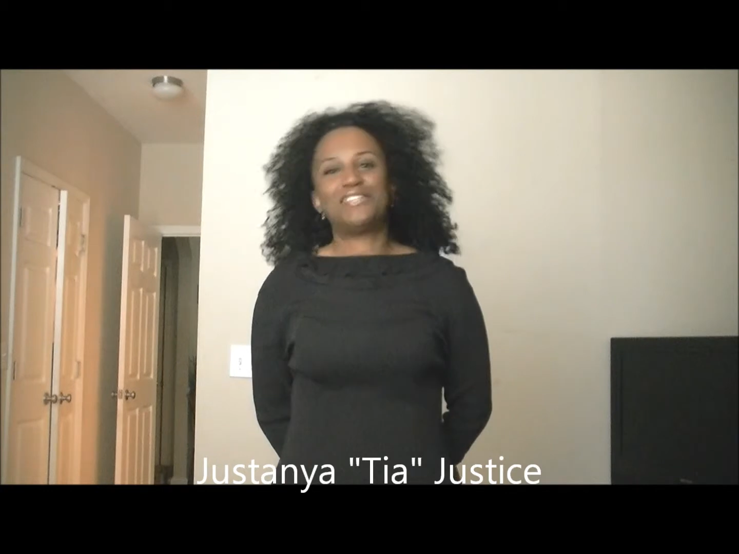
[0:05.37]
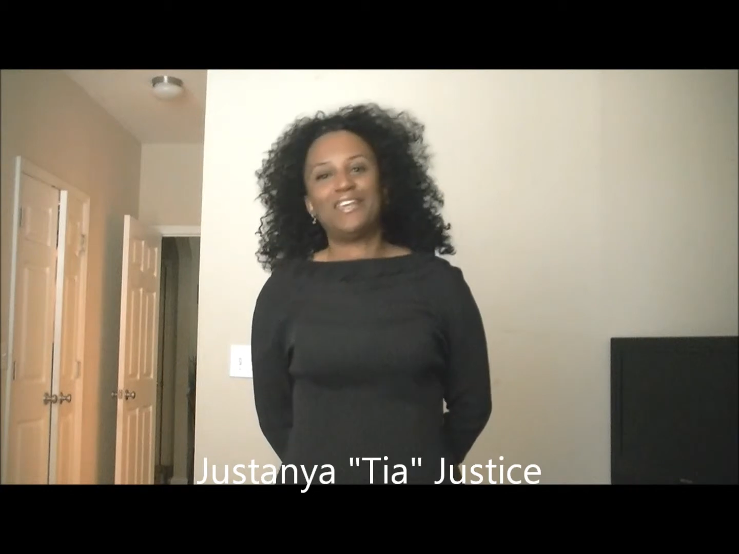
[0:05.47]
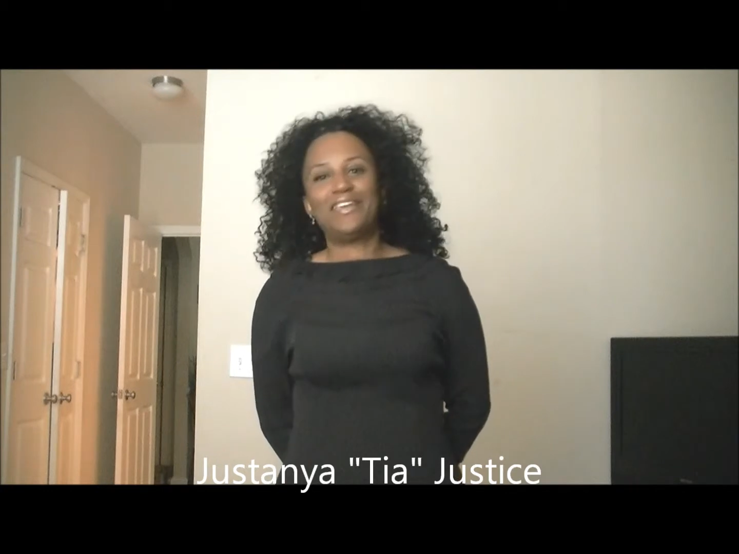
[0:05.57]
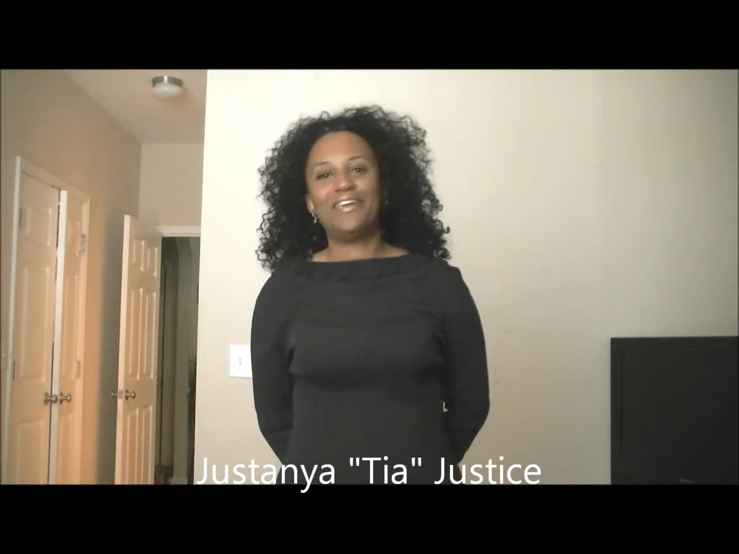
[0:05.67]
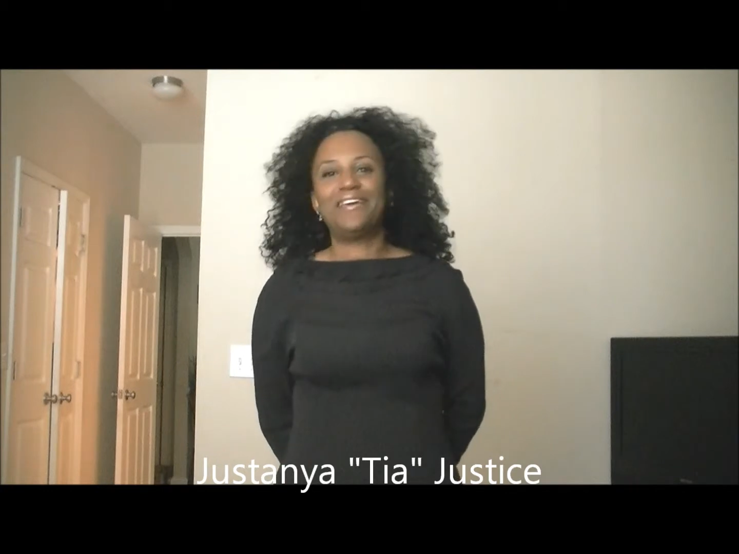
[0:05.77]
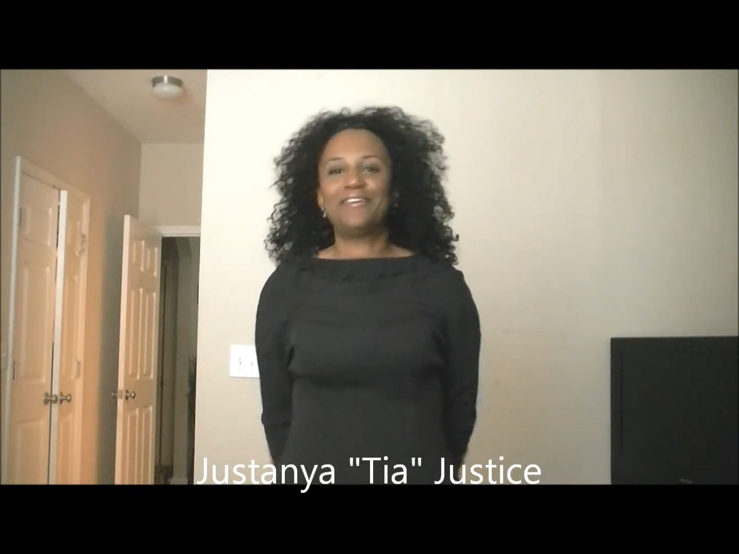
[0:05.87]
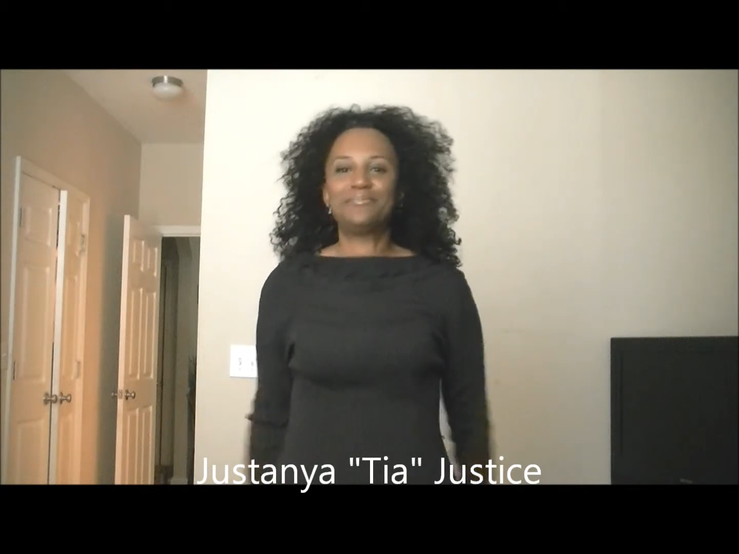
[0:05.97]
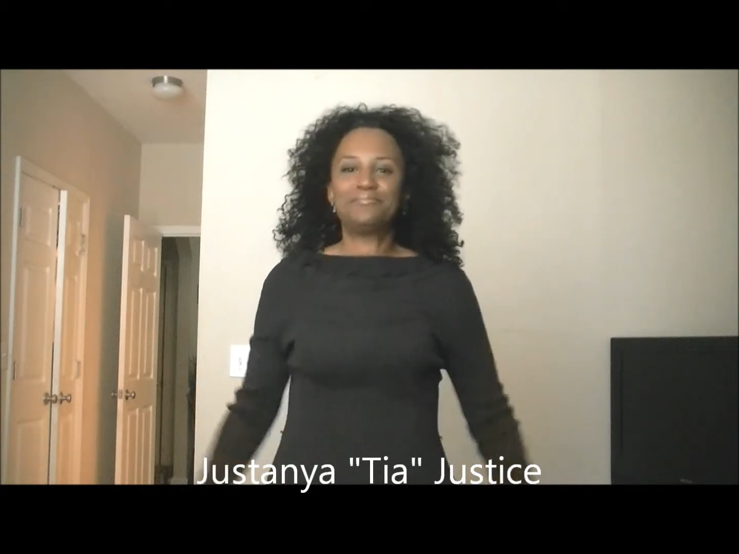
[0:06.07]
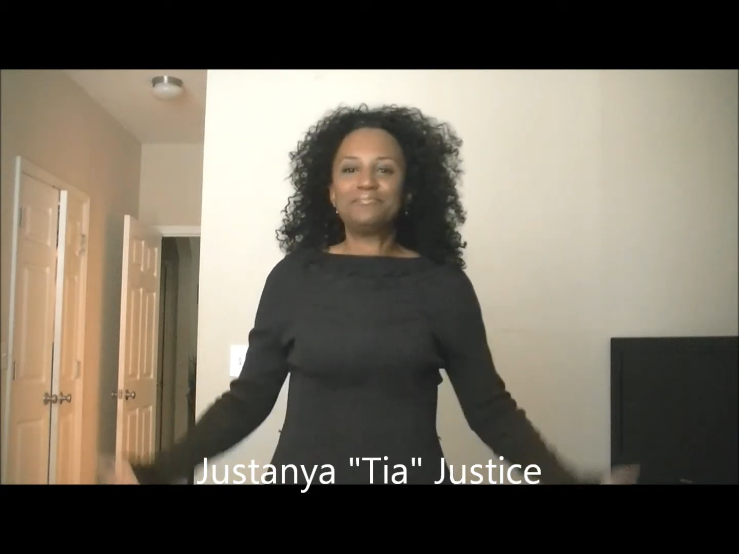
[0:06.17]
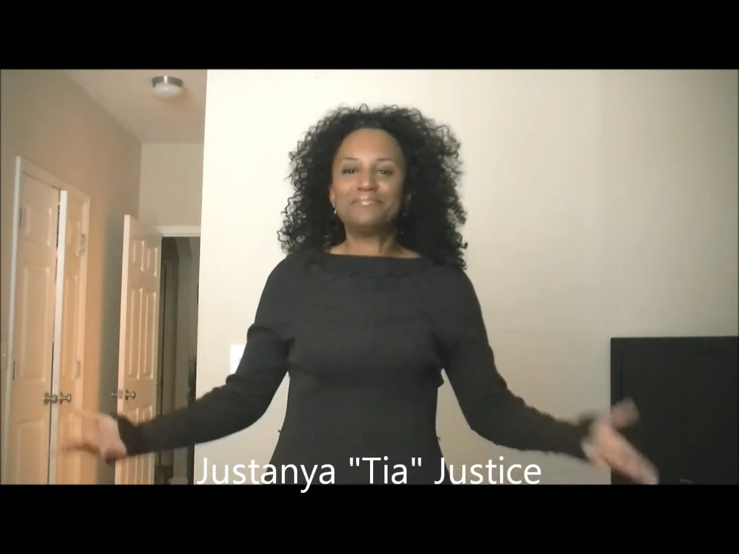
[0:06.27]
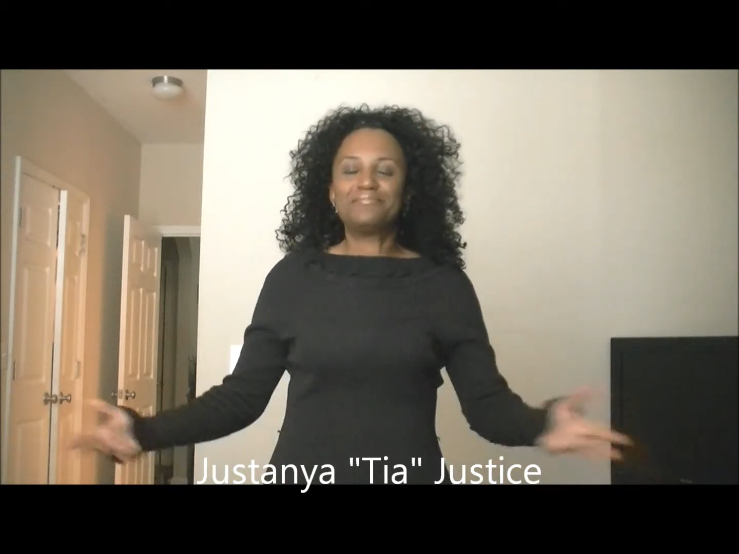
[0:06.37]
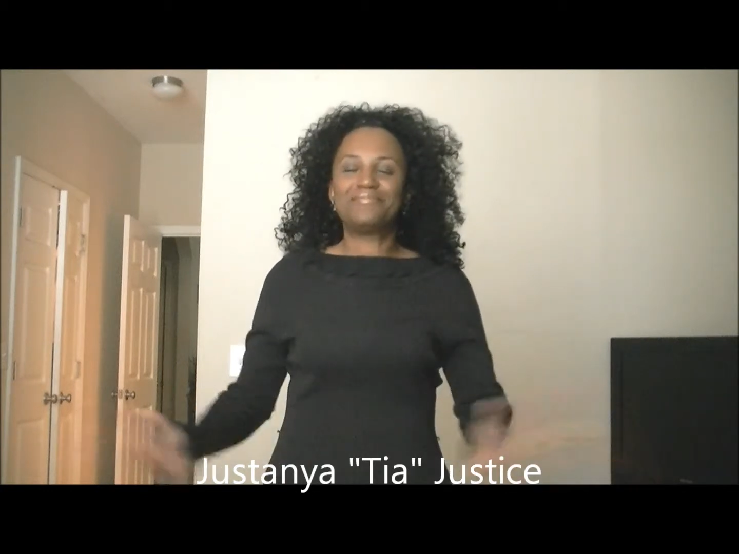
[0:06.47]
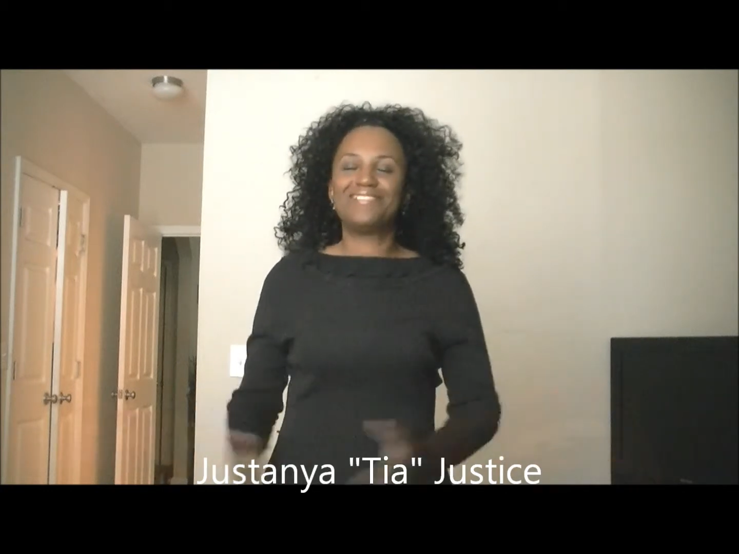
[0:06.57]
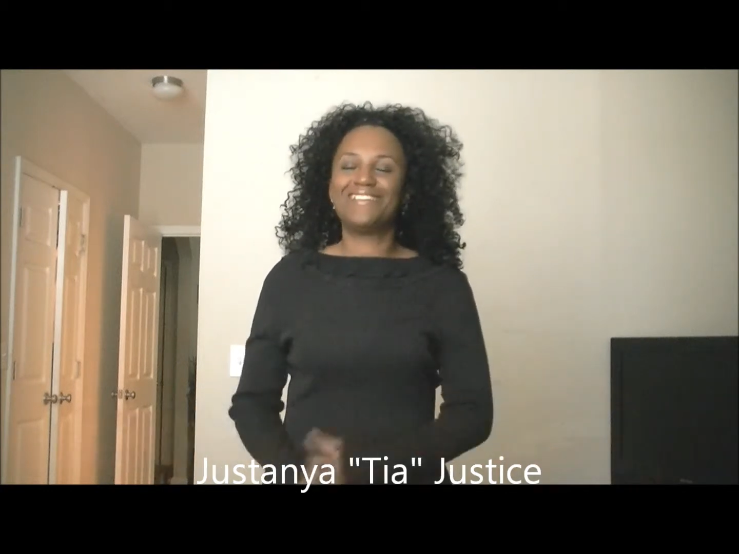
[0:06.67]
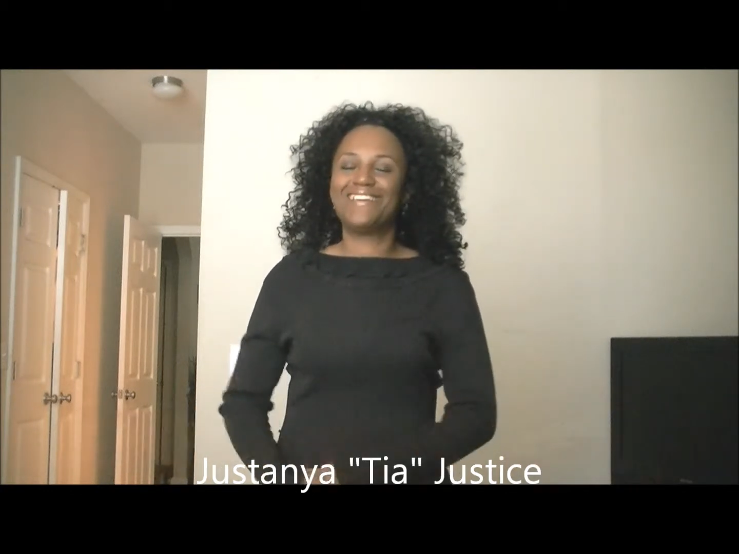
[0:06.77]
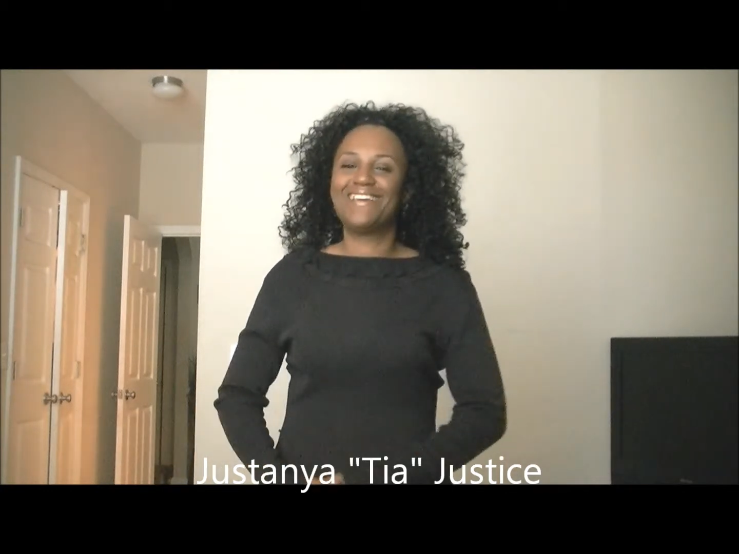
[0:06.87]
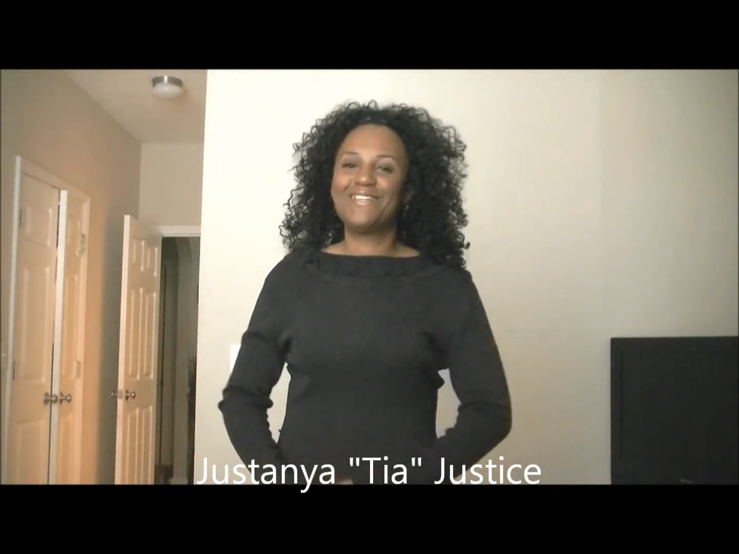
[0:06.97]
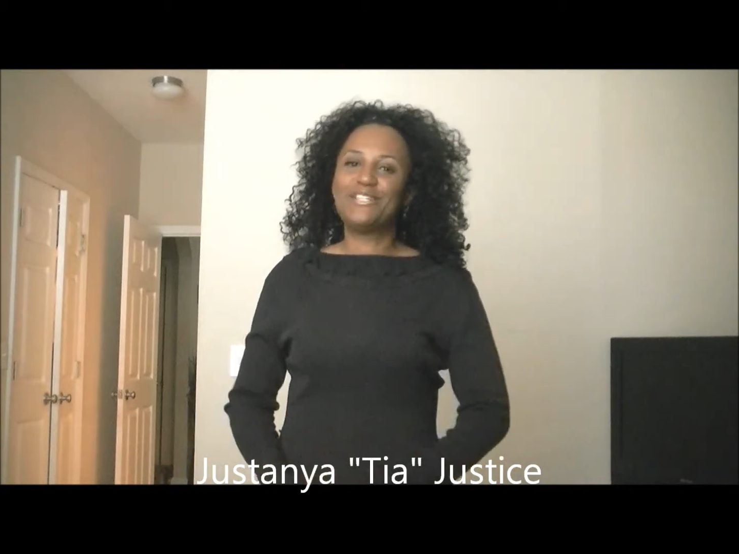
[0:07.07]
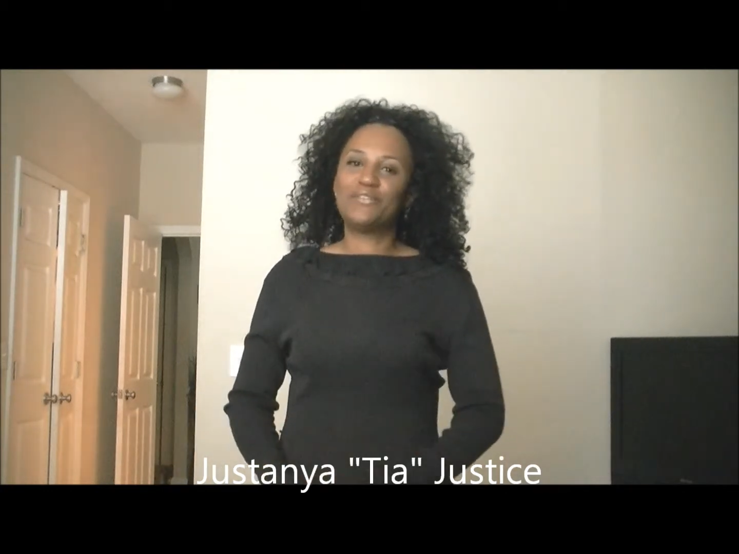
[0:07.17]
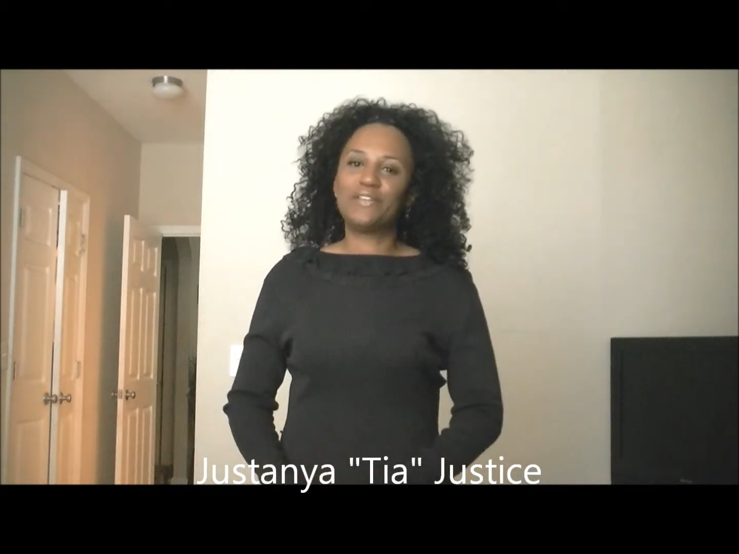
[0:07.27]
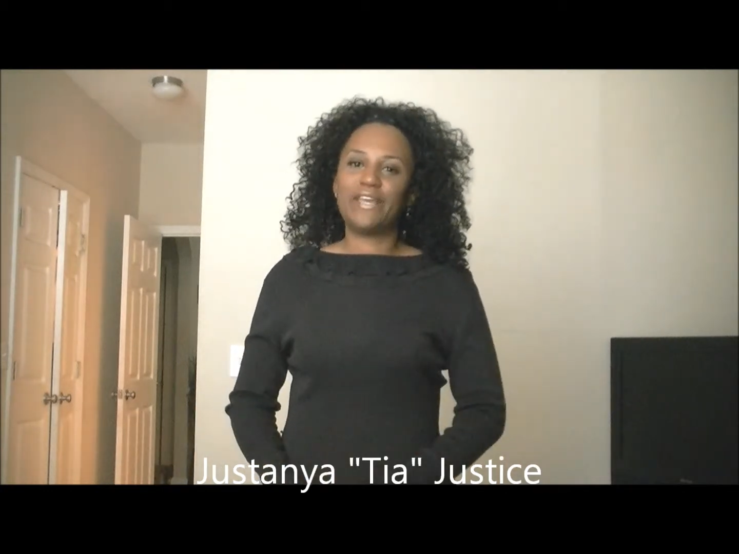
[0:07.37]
Tia. Different